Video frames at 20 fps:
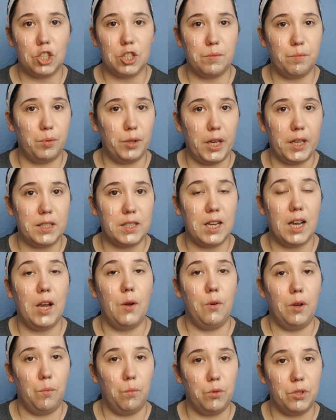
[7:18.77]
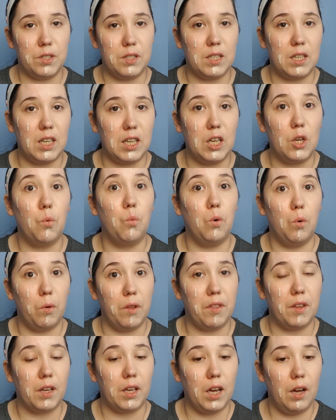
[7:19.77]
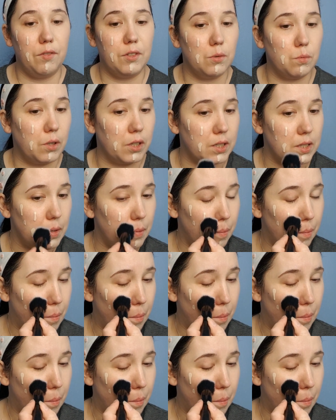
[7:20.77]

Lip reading: just blend it out and we'll see what we think afterwards.